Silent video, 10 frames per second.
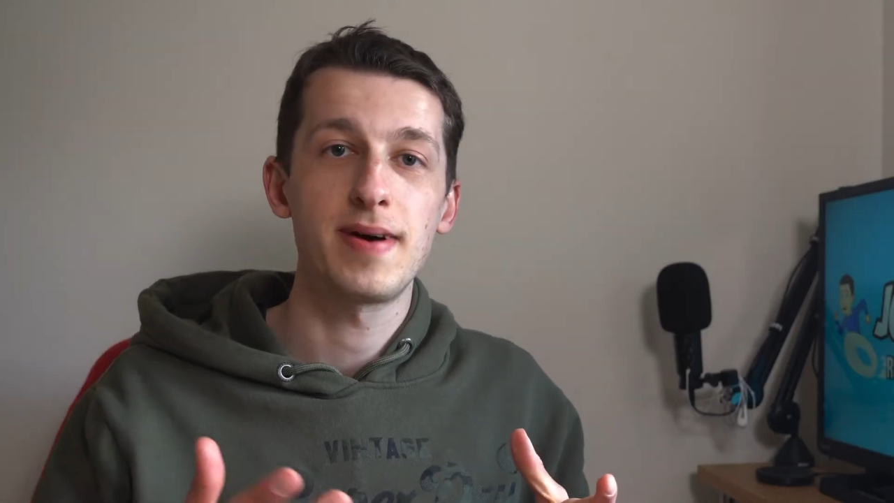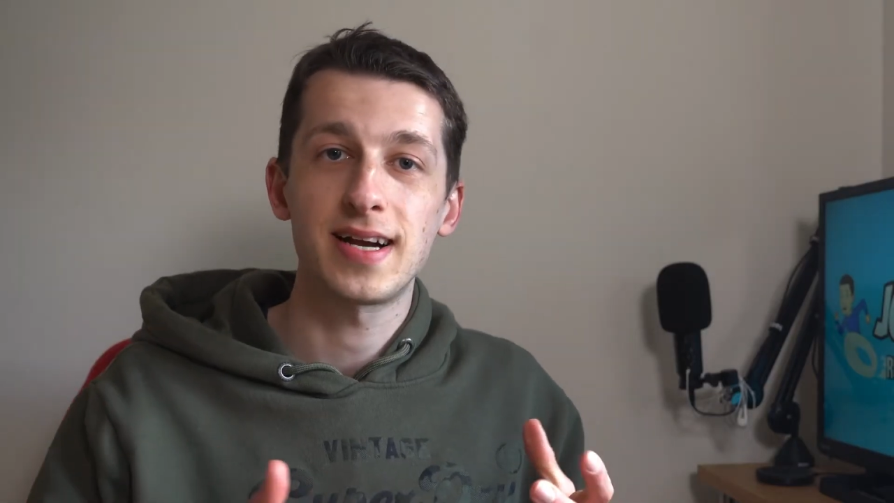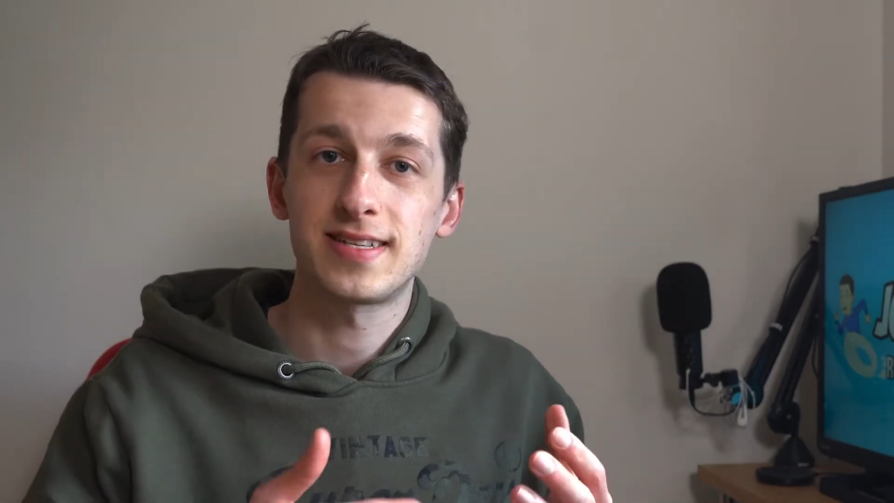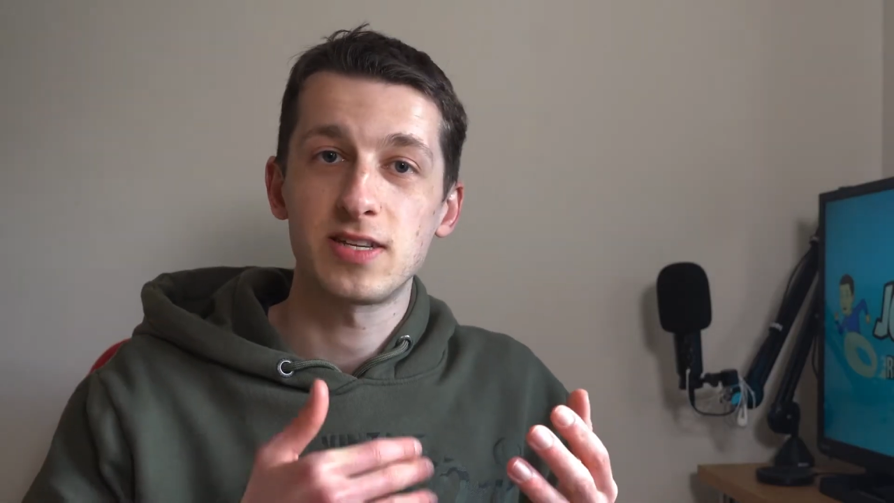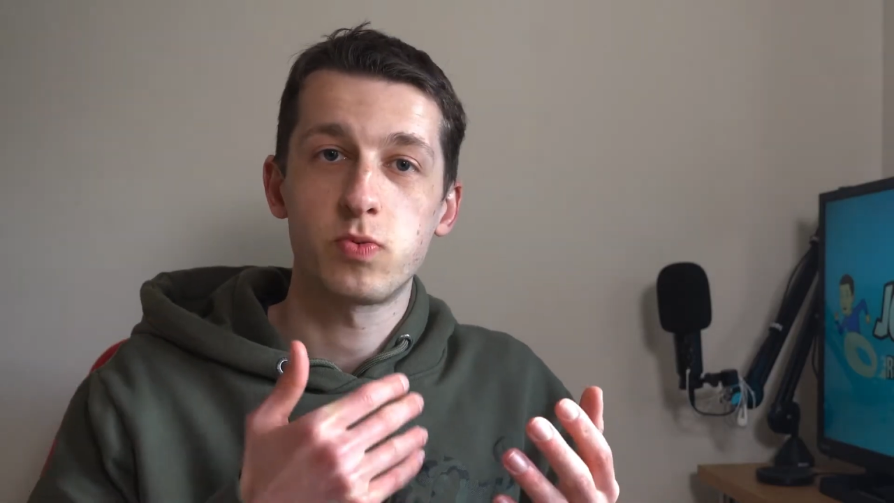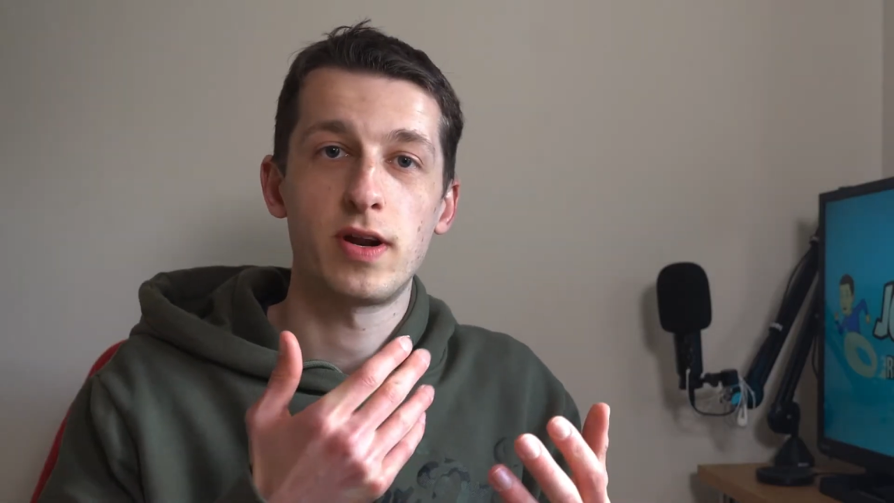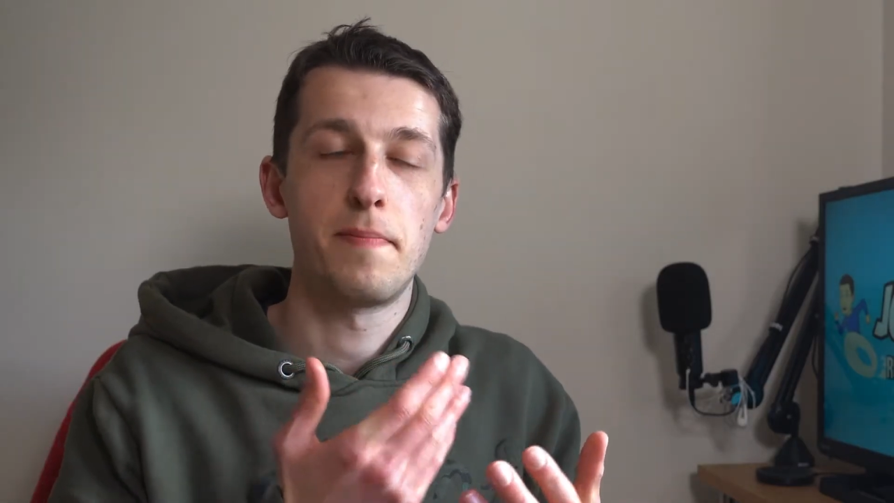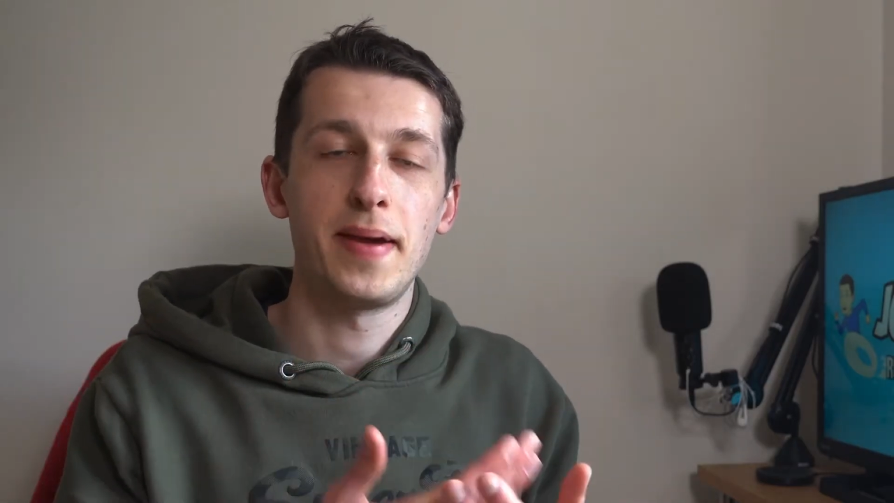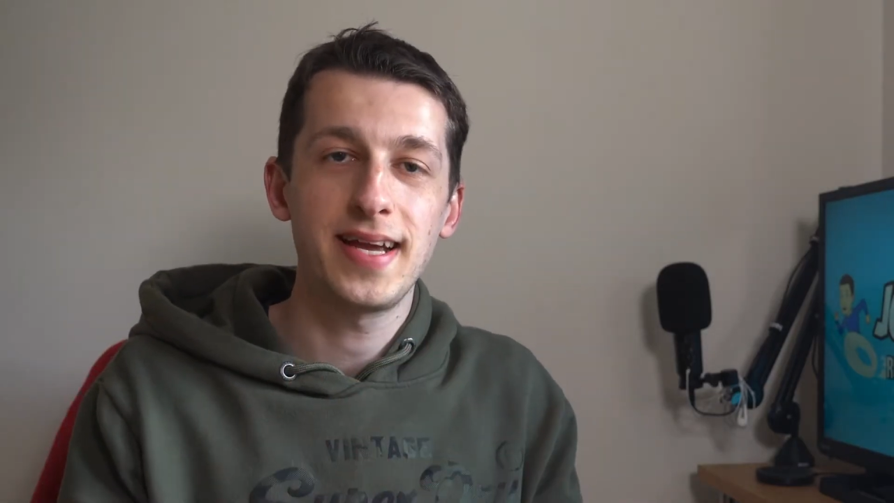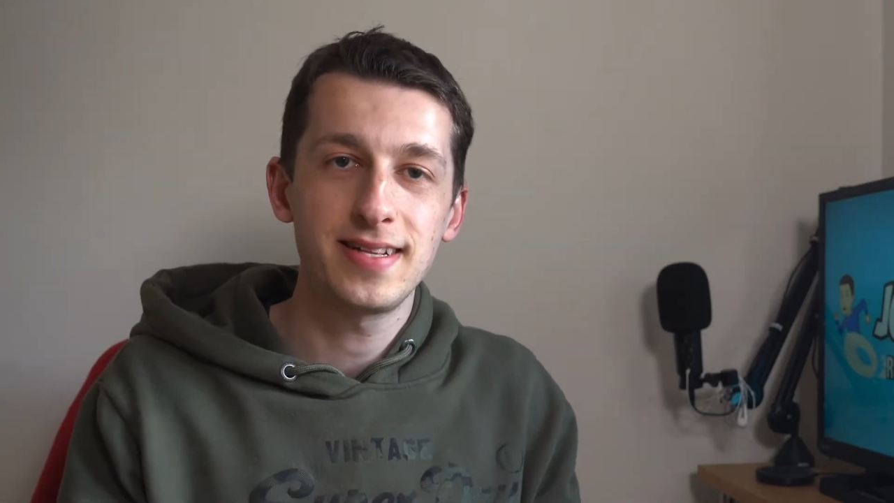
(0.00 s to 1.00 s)
max. That's what
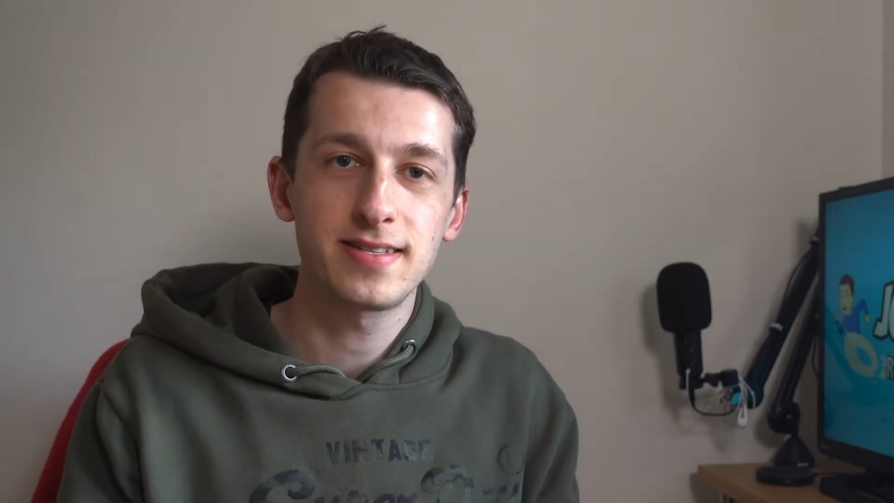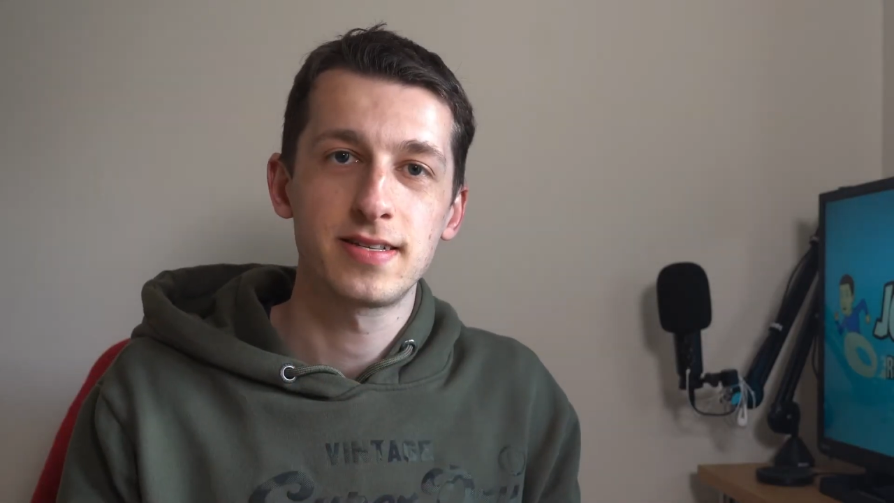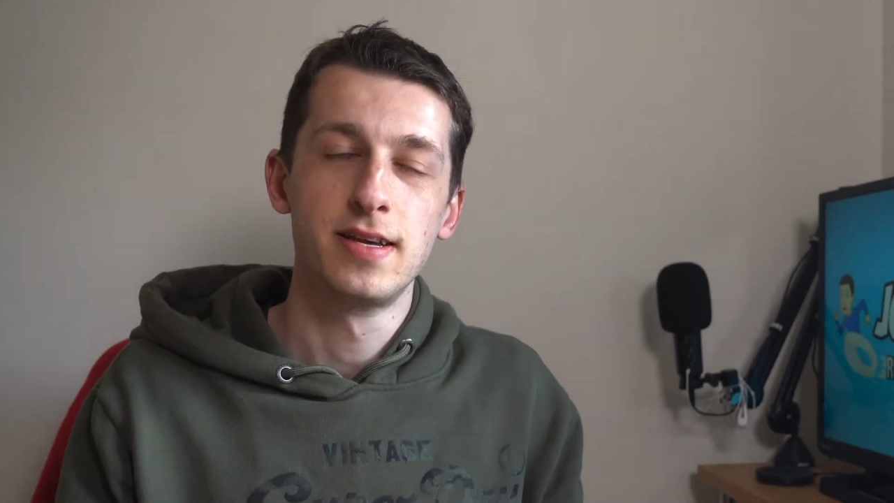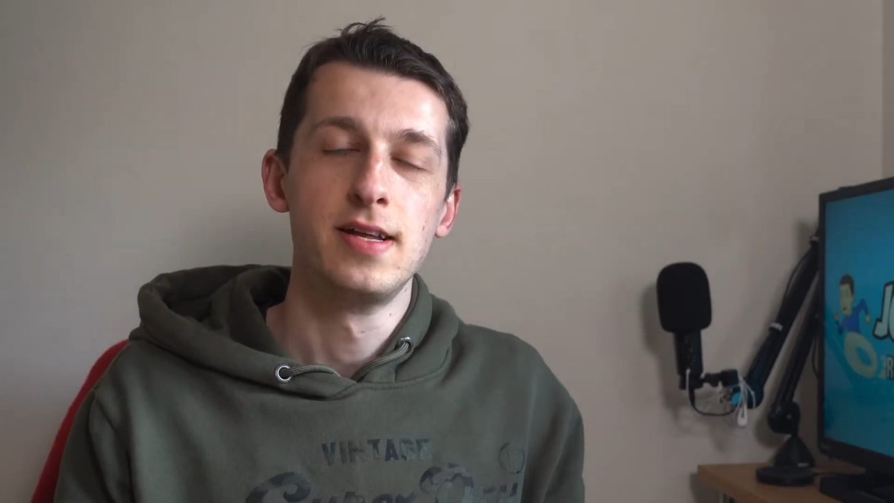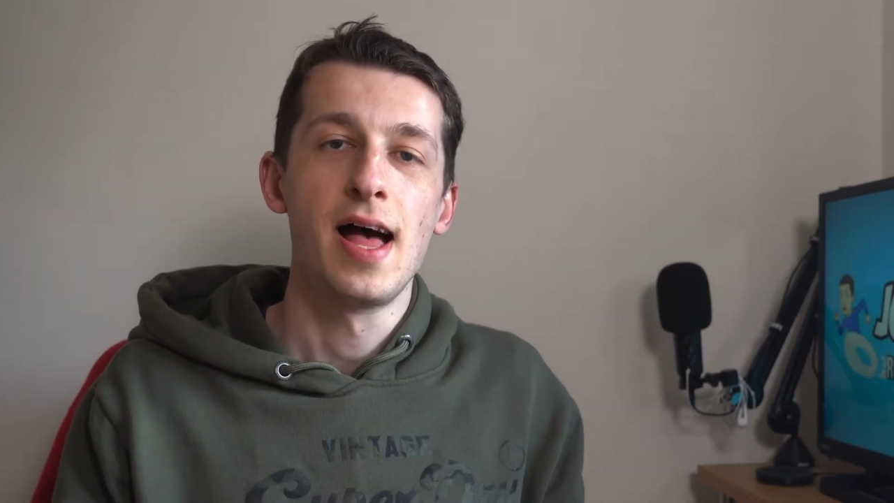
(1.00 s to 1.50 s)
it means.